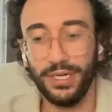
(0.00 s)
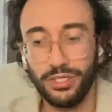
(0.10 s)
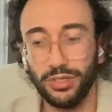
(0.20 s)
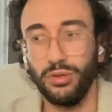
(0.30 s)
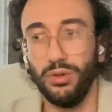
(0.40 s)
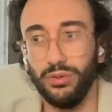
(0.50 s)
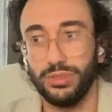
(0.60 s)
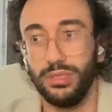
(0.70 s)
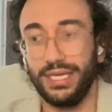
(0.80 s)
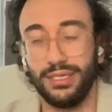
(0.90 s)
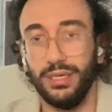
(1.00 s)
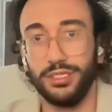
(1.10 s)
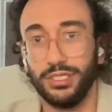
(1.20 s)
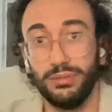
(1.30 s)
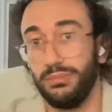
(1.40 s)
goals like
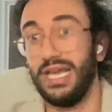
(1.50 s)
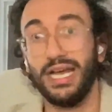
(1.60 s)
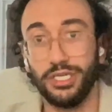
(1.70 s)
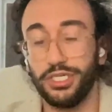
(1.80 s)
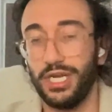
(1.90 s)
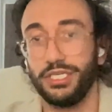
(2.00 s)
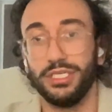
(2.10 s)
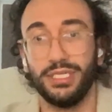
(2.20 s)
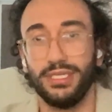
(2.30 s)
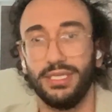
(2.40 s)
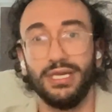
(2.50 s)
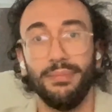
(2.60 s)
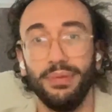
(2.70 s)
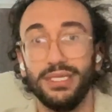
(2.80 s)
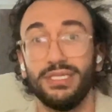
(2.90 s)
just cash injections into the
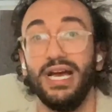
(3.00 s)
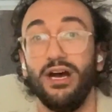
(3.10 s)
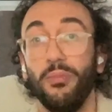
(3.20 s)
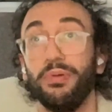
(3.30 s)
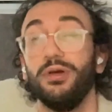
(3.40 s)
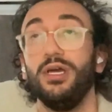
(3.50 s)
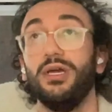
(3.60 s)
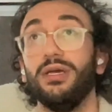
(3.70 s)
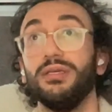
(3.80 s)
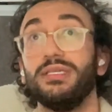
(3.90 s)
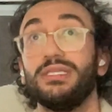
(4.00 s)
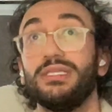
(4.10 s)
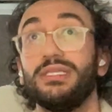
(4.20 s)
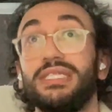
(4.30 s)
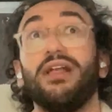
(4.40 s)
company to help
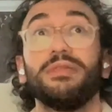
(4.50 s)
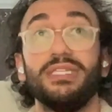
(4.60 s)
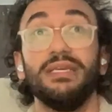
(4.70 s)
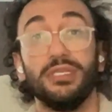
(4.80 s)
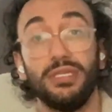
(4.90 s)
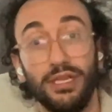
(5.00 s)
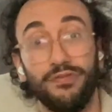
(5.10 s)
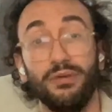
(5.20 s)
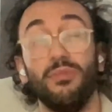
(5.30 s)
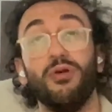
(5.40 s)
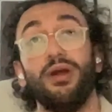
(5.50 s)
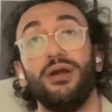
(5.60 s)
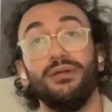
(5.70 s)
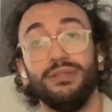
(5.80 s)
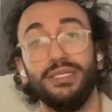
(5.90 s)
scale up the teams to deliver
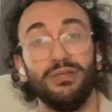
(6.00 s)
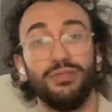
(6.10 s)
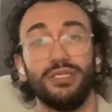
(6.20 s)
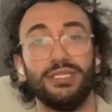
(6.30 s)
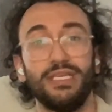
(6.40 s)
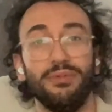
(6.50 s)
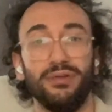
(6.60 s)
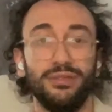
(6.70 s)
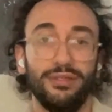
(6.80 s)
more deals on the table.